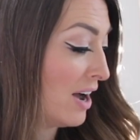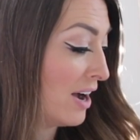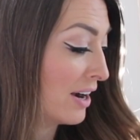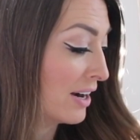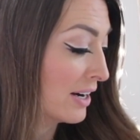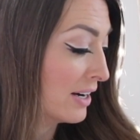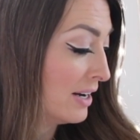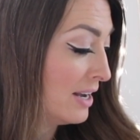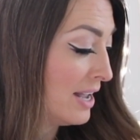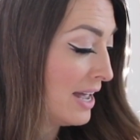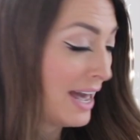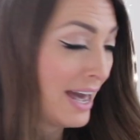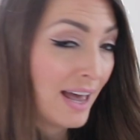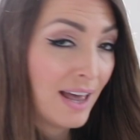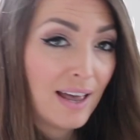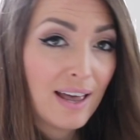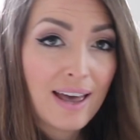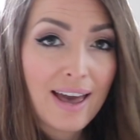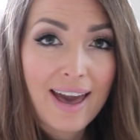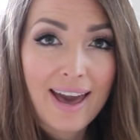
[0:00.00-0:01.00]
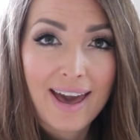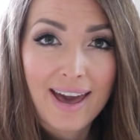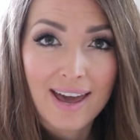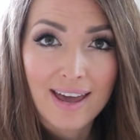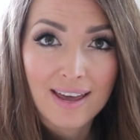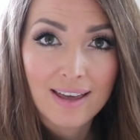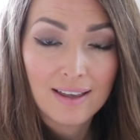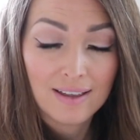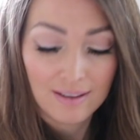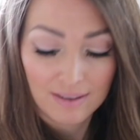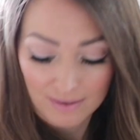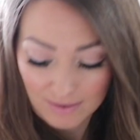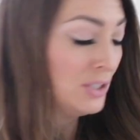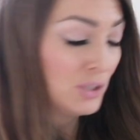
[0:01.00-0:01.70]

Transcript: our A.